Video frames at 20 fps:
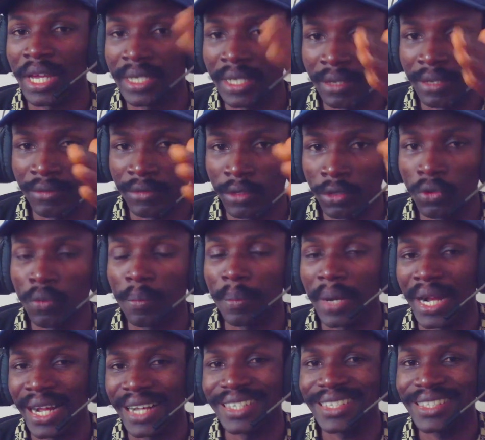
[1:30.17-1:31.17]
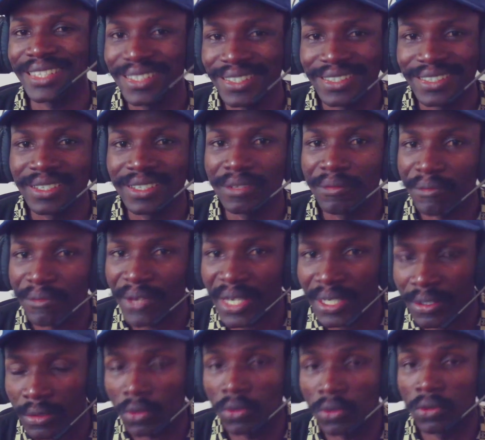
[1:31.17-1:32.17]
developer is the
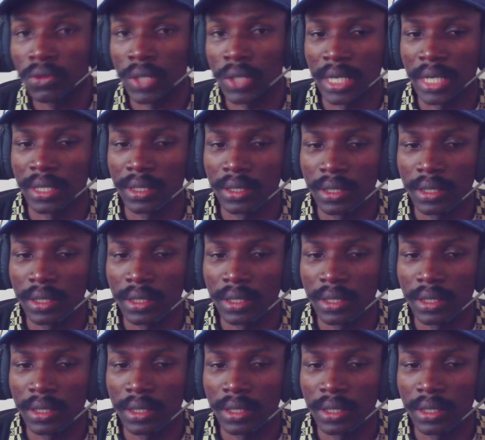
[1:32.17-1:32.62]
first owner.